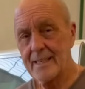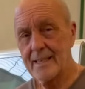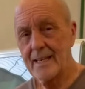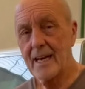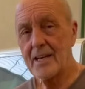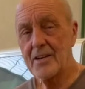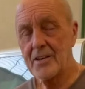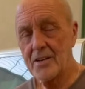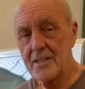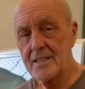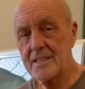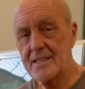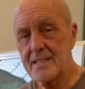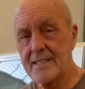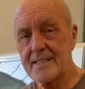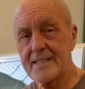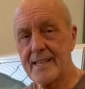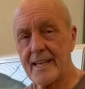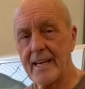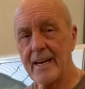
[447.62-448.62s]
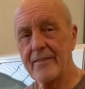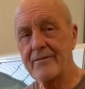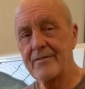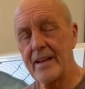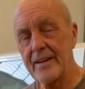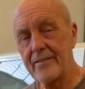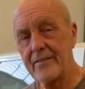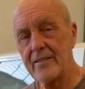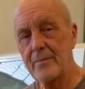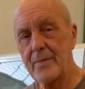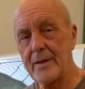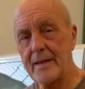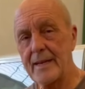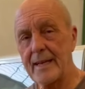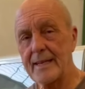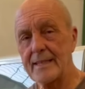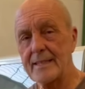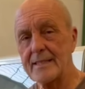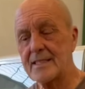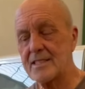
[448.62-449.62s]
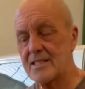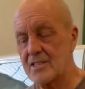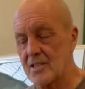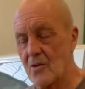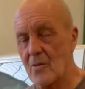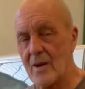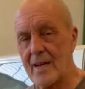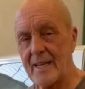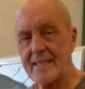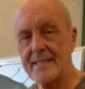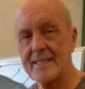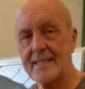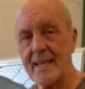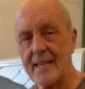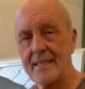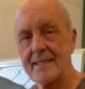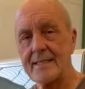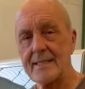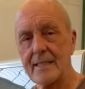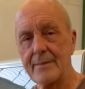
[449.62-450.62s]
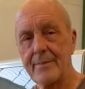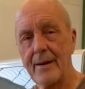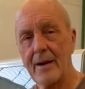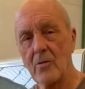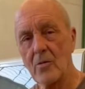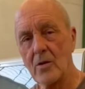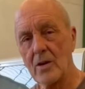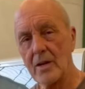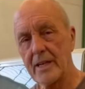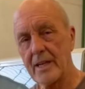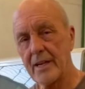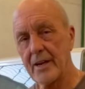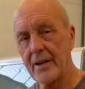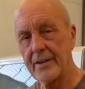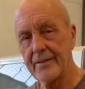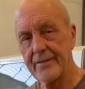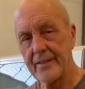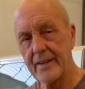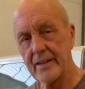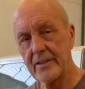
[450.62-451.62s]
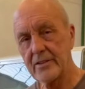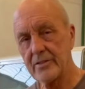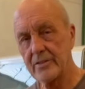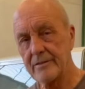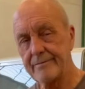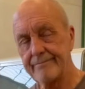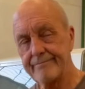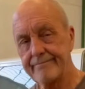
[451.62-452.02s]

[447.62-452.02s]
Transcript: I can honestly say I've never been so excited about working on a vehicle.